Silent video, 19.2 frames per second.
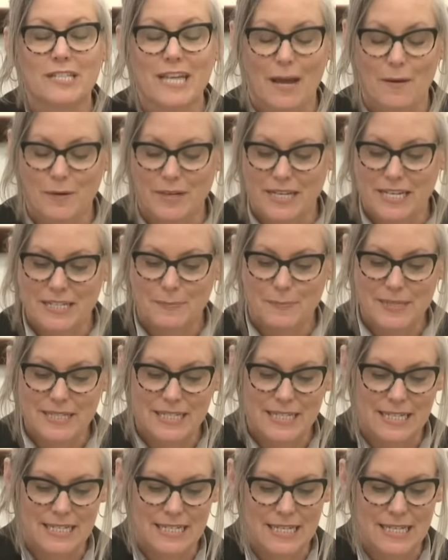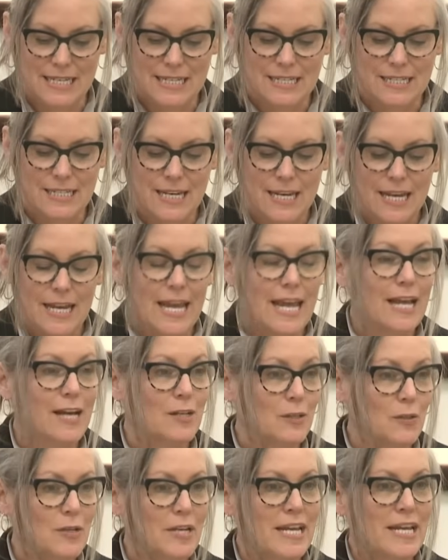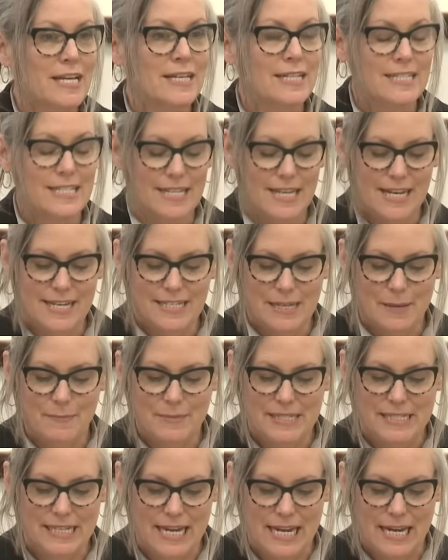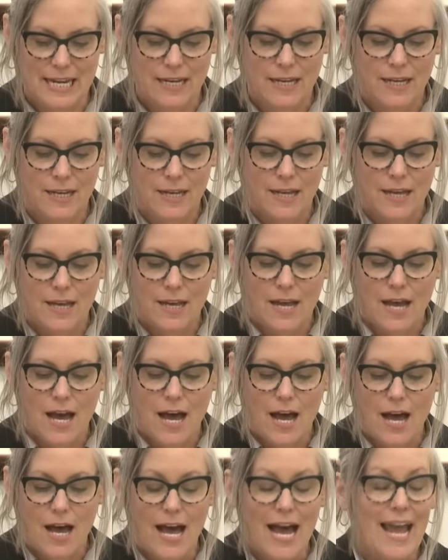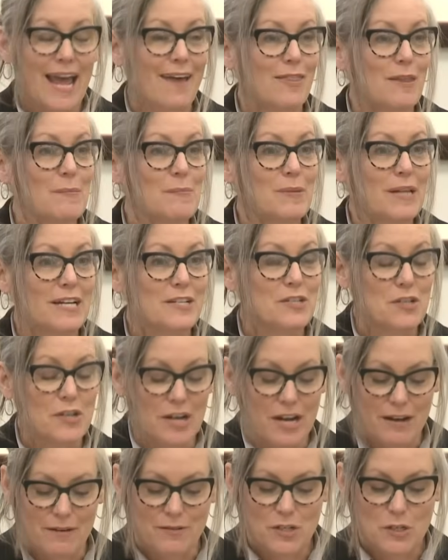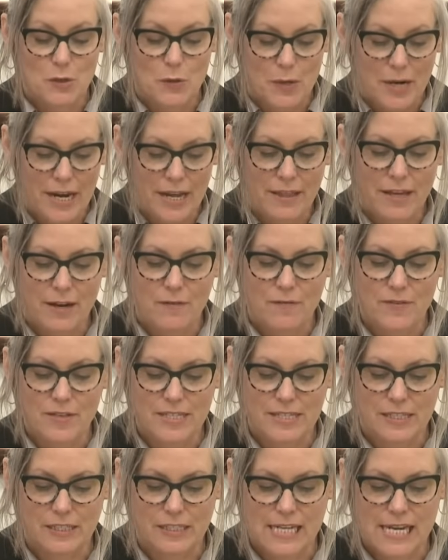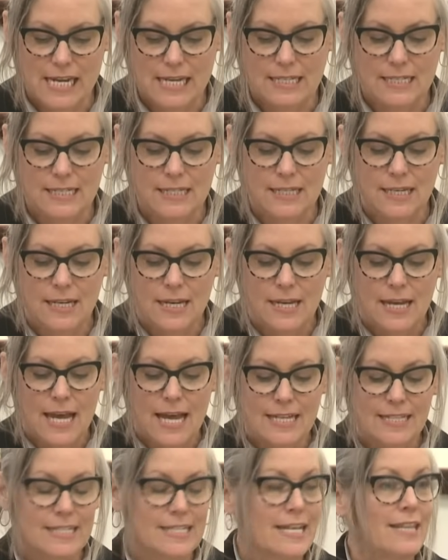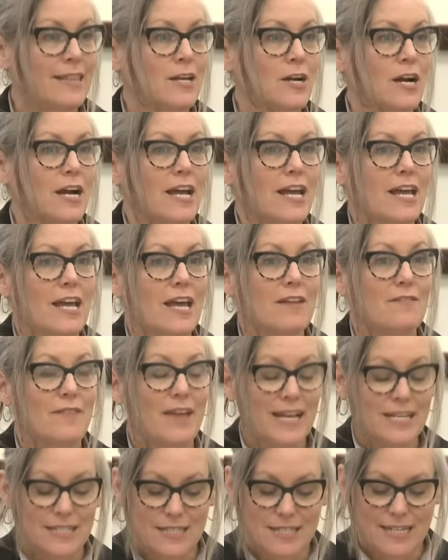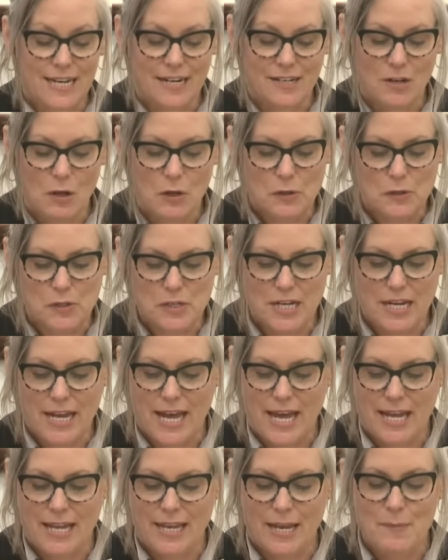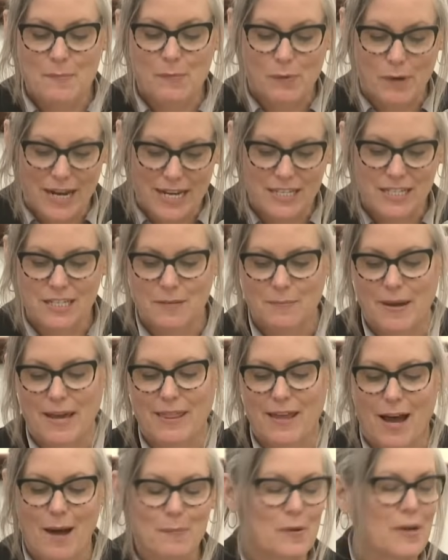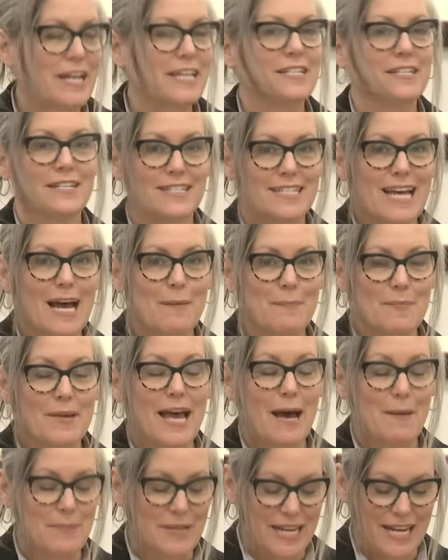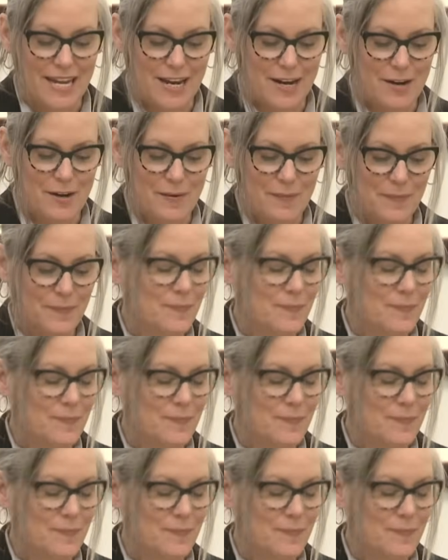Taiwanese businesses, including T S M C. Uh, I had the pleasure of touring their facilities and seeing their advanced technology and impressed by the operations hap happening here.